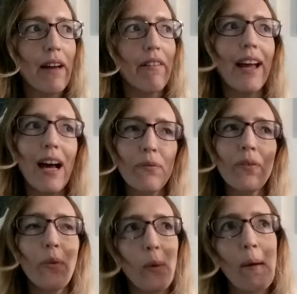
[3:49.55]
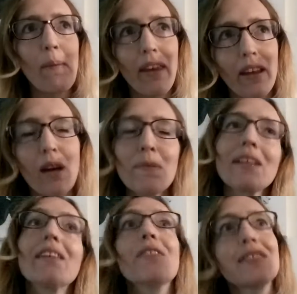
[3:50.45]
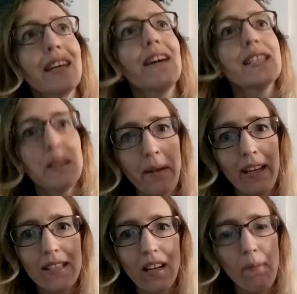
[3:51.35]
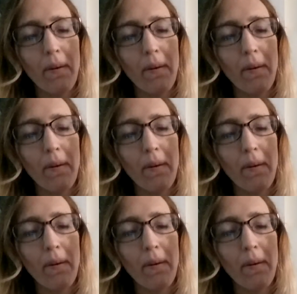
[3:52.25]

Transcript: and I have thought about picking it up. So obviously I did pick it up.